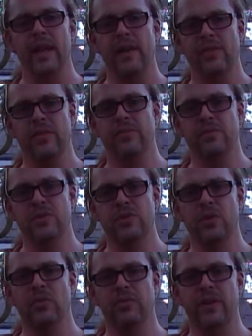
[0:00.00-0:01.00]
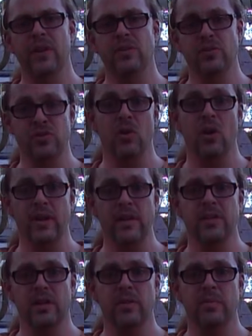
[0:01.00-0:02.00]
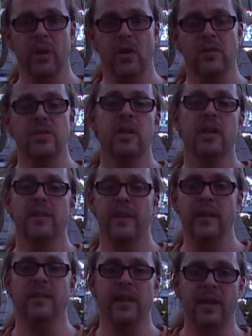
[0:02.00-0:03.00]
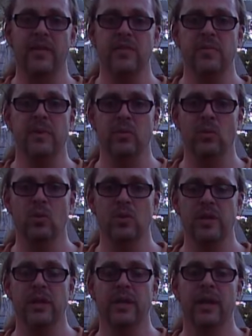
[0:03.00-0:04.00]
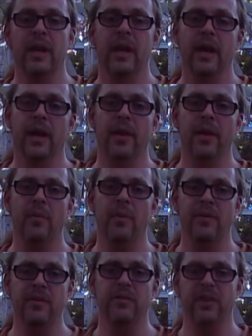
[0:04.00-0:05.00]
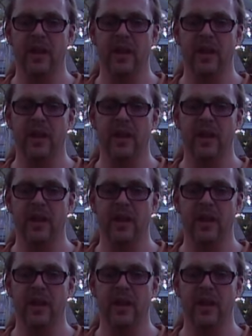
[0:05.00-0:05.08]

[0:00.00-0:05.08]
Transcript: if the soil feels dry inside the box then then give it a bit of water um, if they're